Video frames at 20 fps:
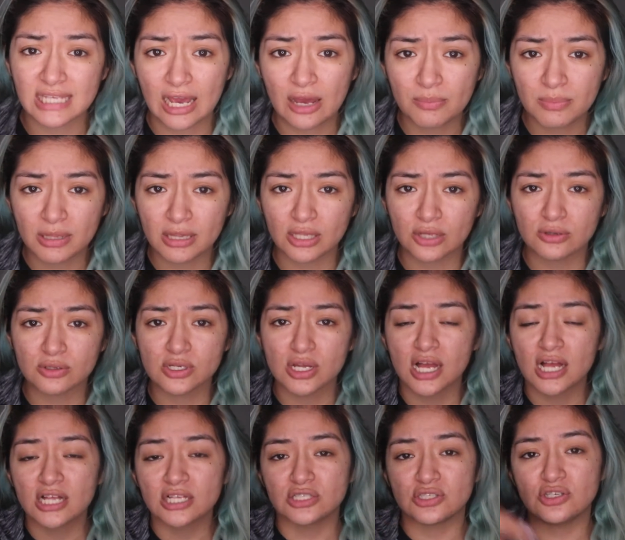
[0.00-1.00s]
down below
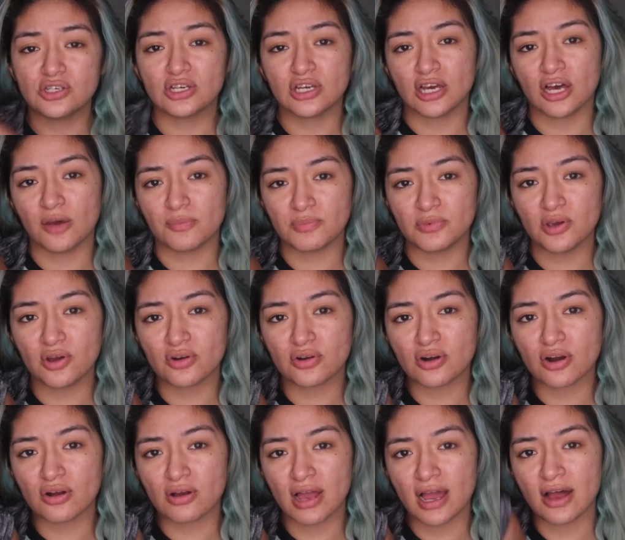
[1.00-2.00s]
so you can help your
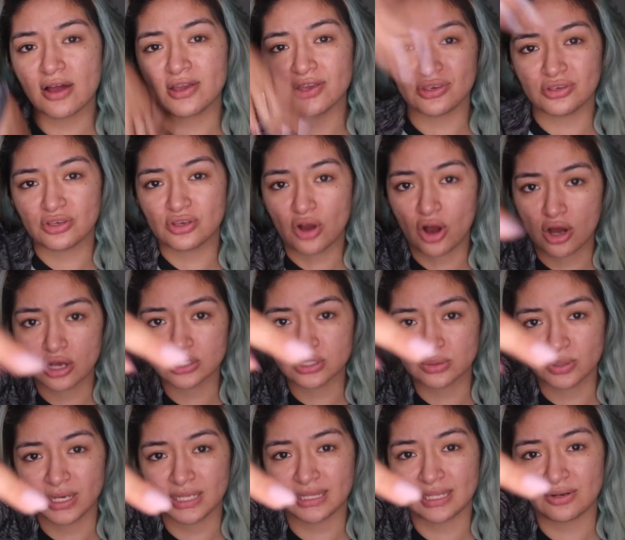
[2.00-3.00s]
girl out. And
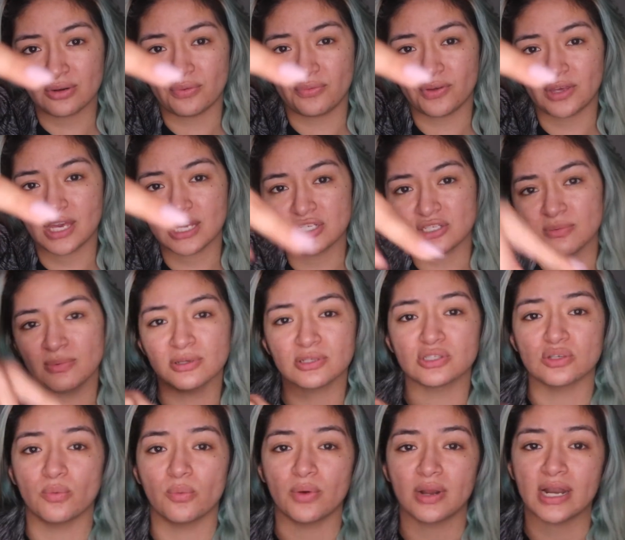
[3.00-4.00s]
also hit that notification bell
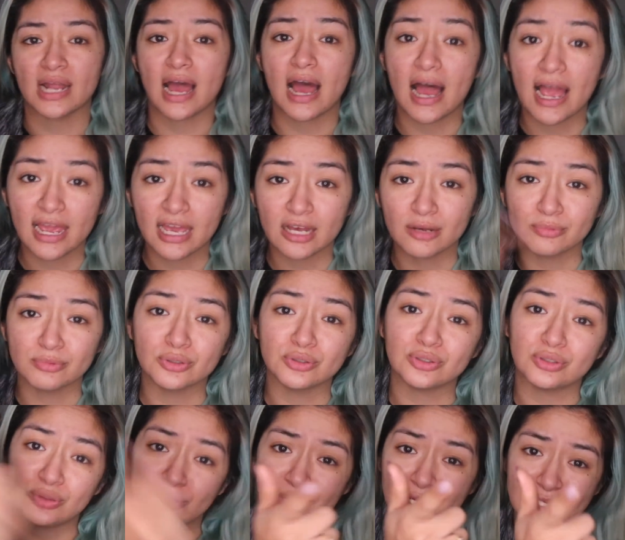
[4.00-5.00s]
so when I
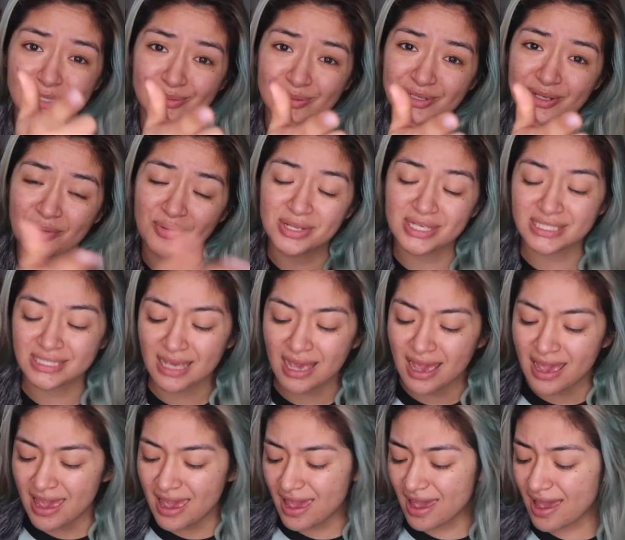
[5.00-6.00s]
upload, you guys will notice.
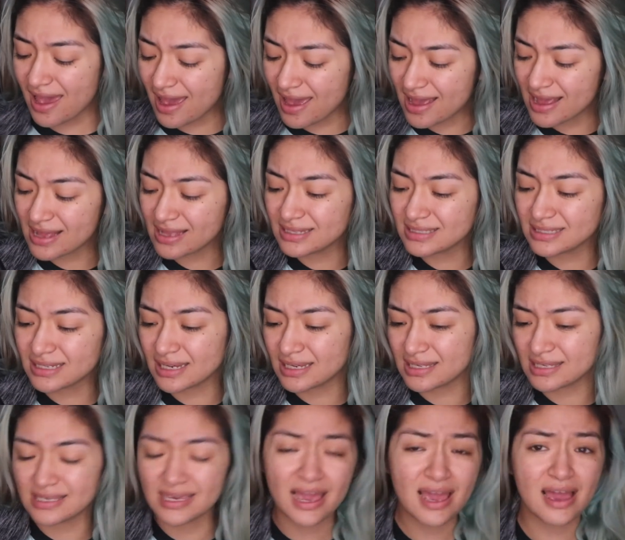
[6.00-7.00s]
And
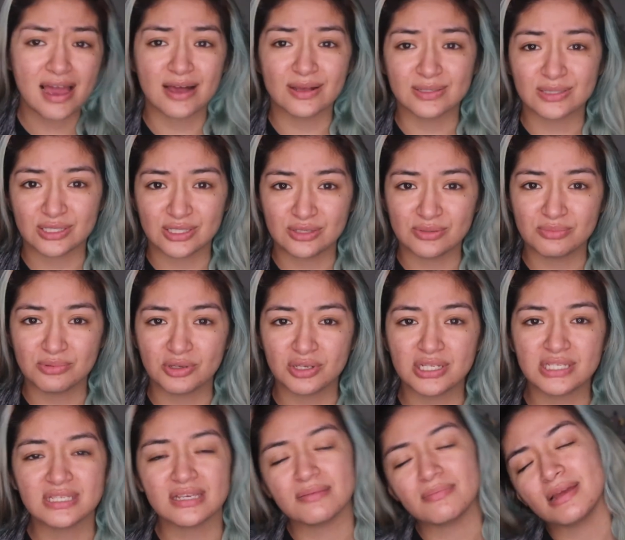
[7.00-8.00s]
yeah, I'll see you
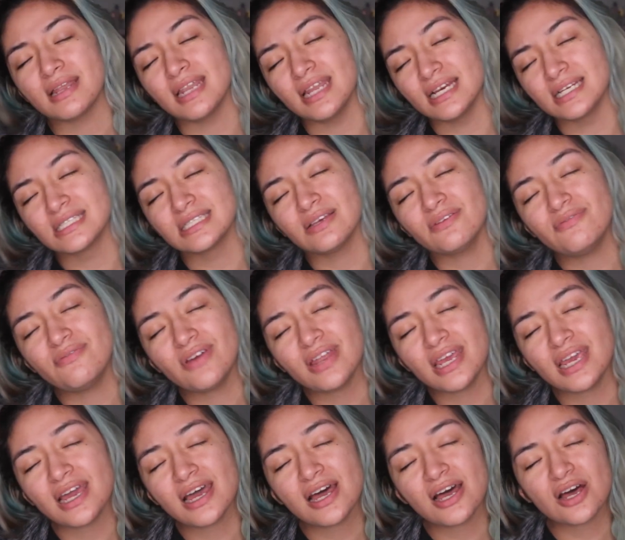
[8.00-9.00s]
beauties in my next
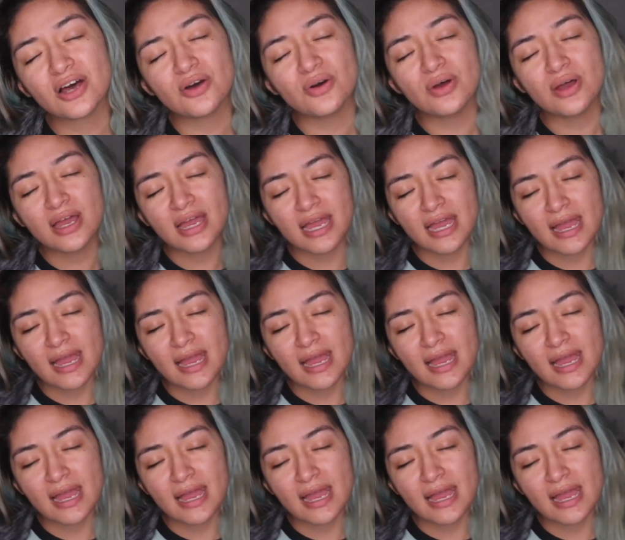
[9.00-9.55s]
video.